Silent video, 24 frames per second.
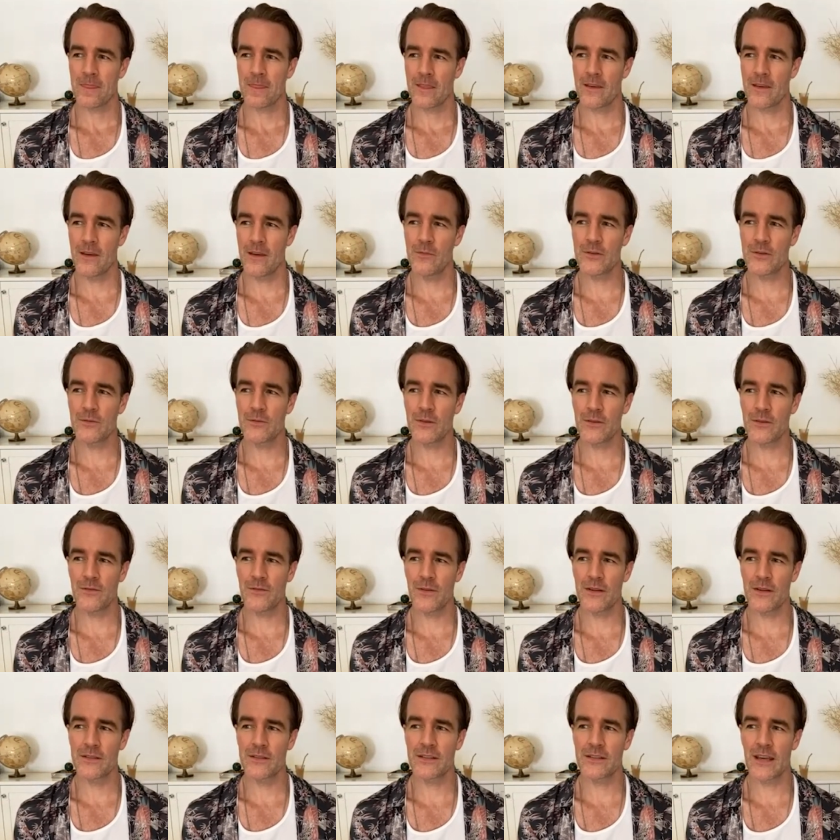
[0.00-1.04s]
it was really
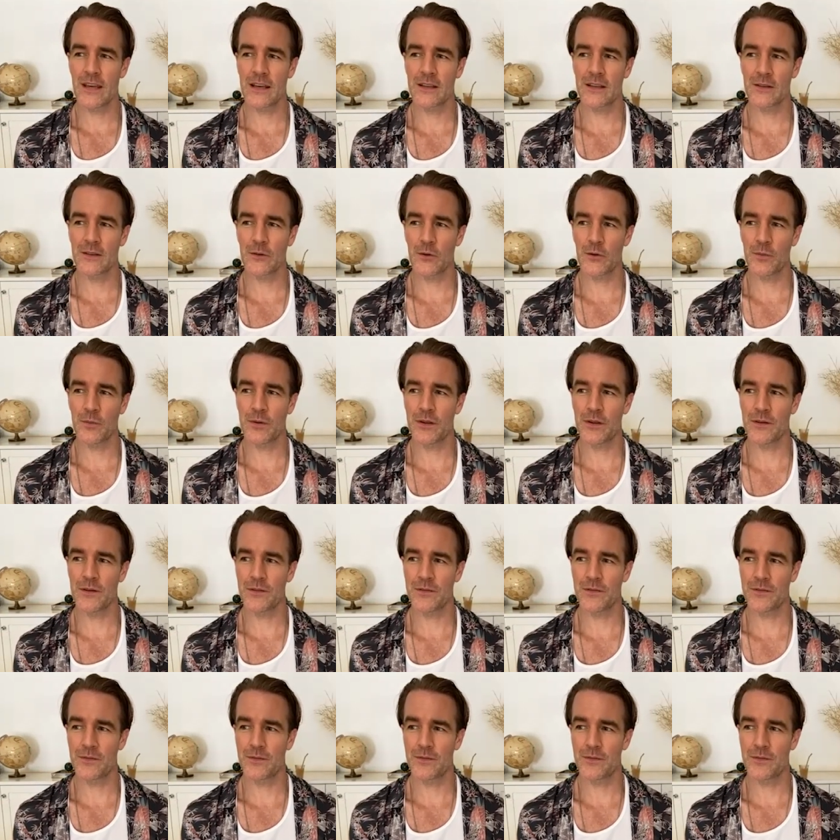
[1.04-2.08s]
fun to take a little bit of
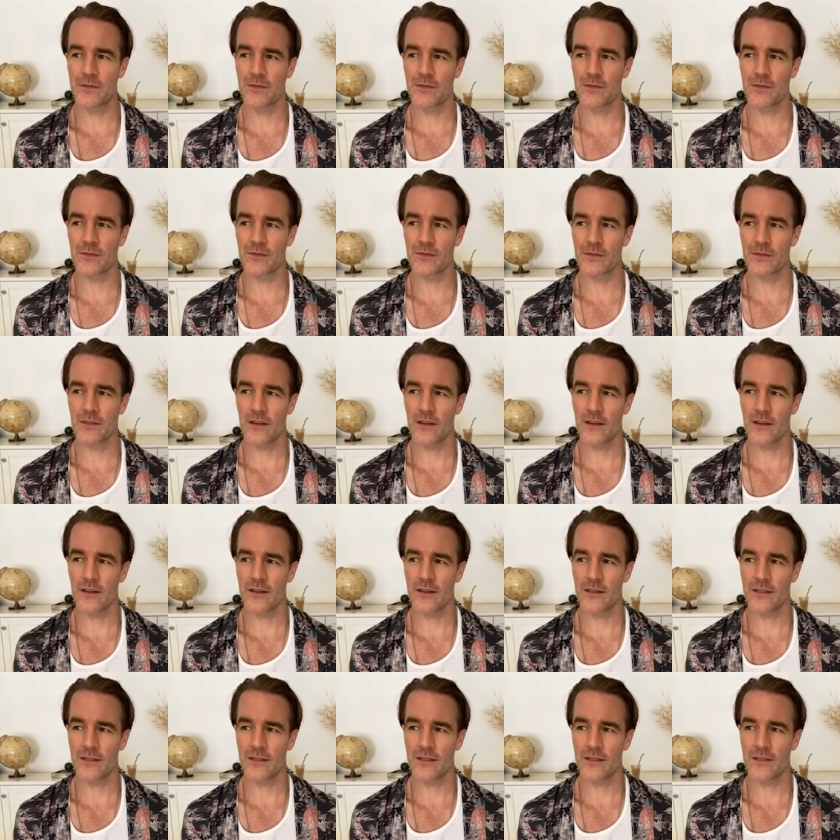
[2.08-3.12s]

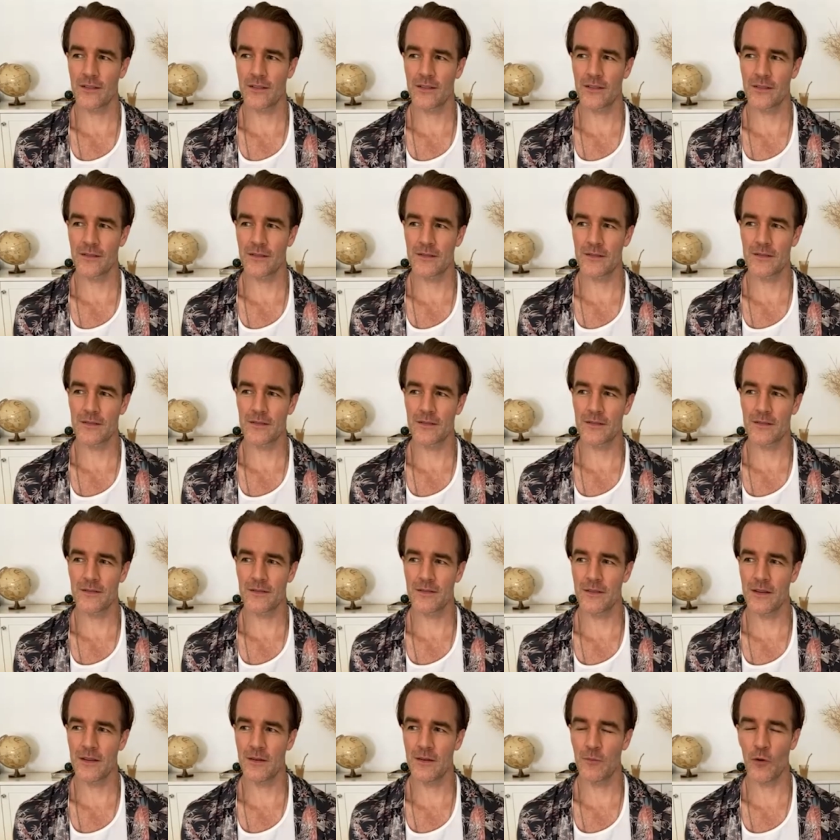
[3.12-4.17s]

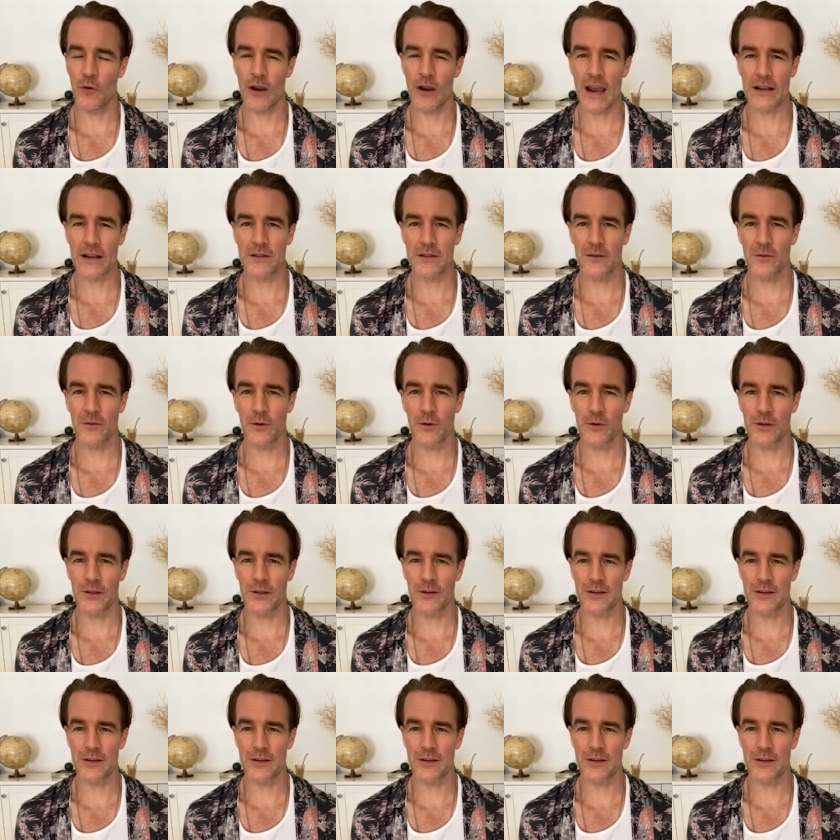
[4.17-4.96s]
a more active role in their